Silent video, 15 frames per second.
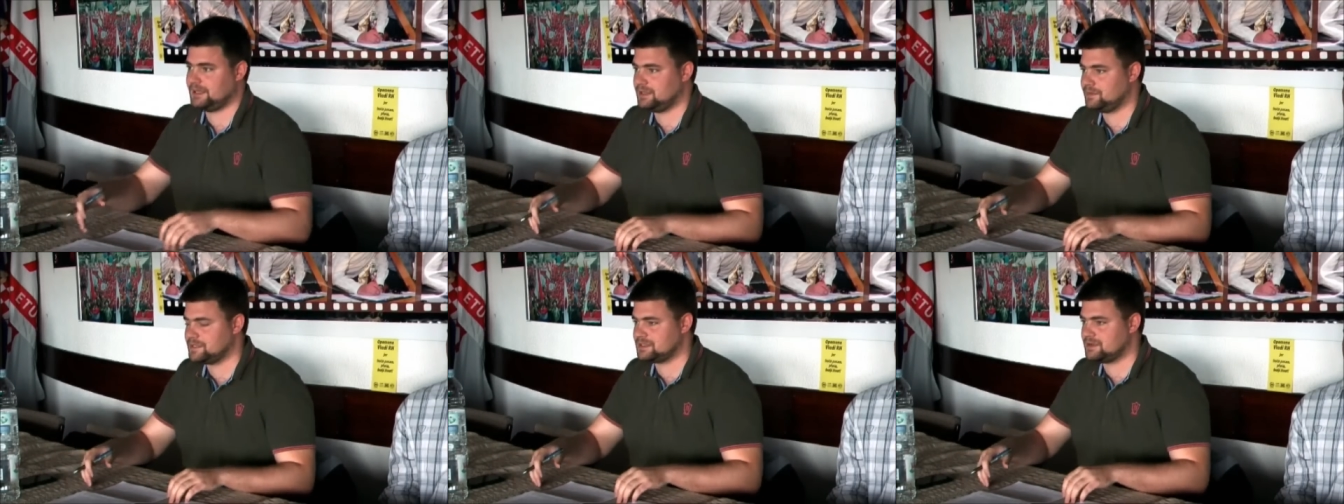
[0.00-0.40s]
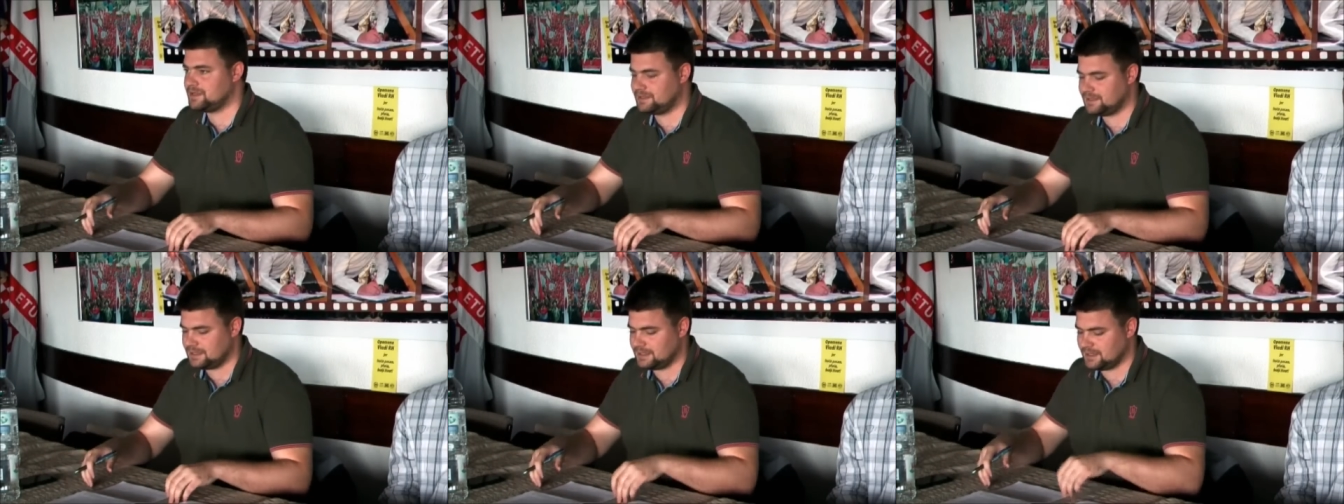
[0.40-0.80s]
It was
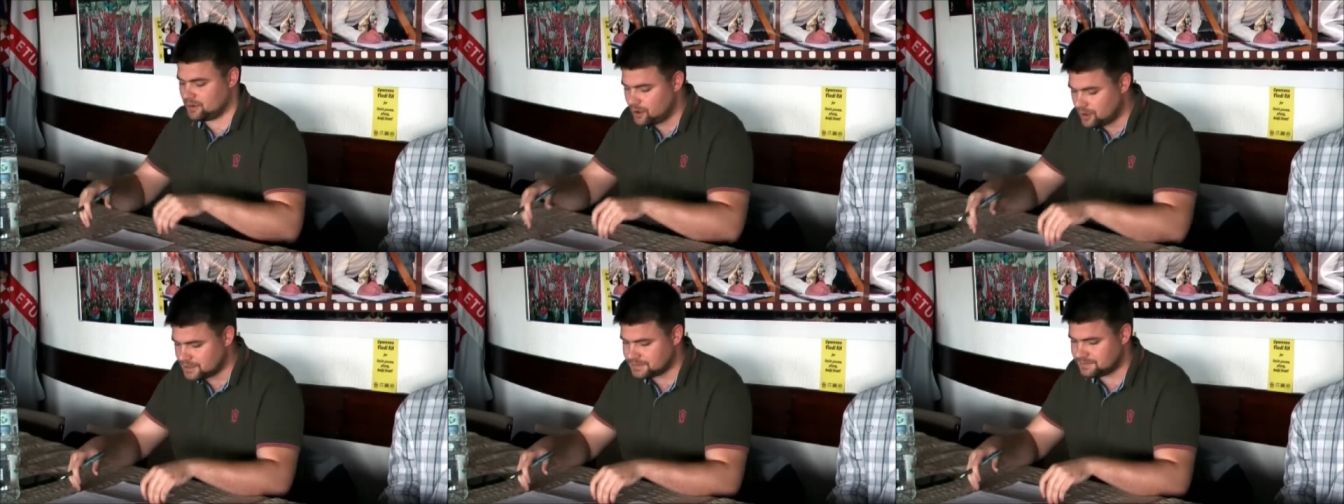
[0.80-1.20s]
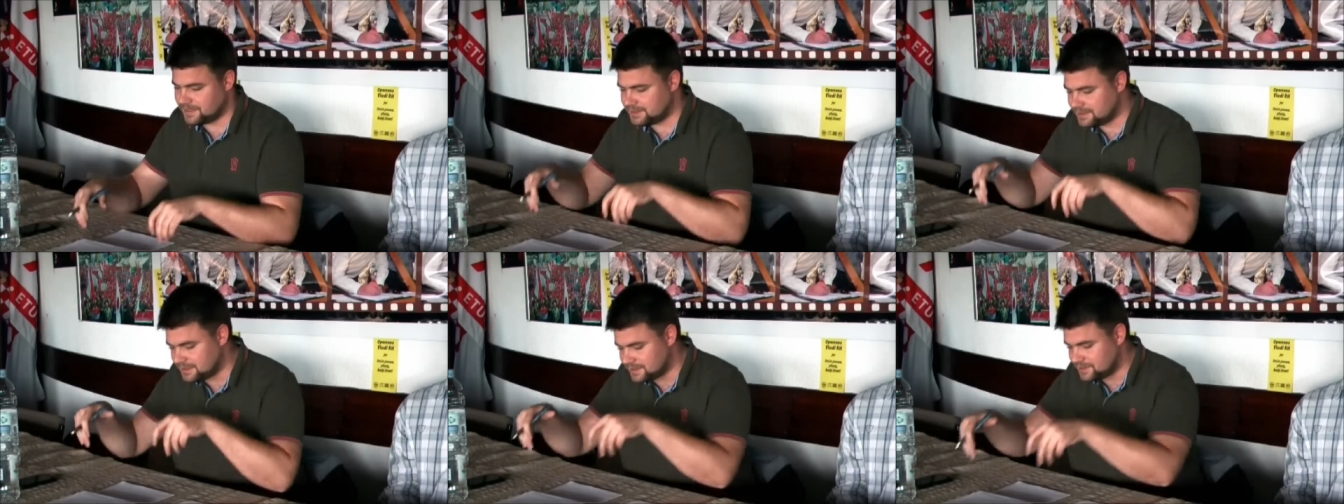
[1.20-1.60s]
not a cause
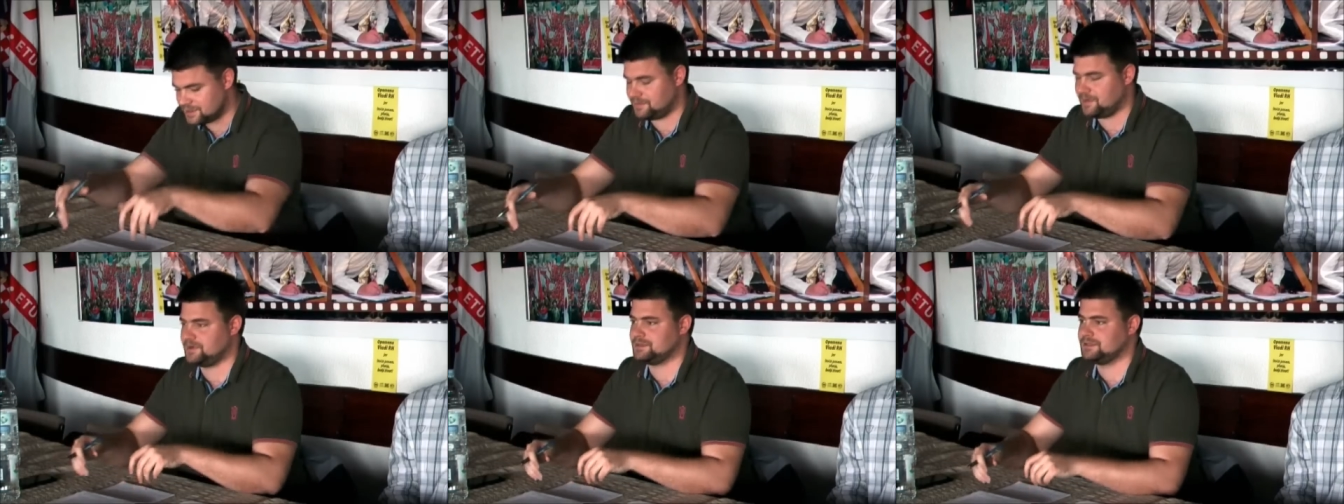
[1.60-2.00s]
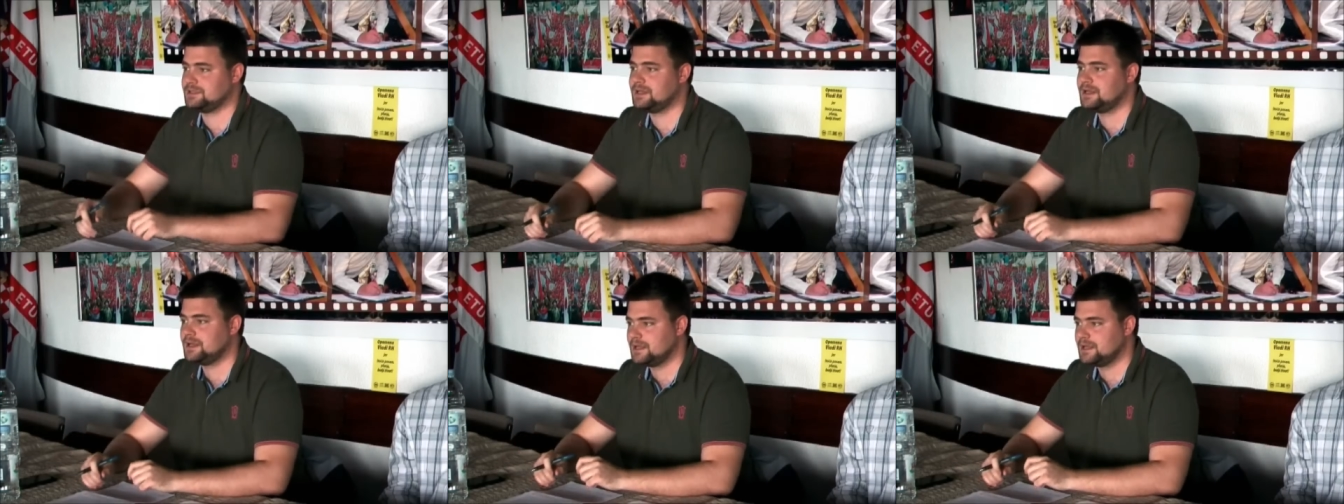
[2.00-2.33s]
but a response.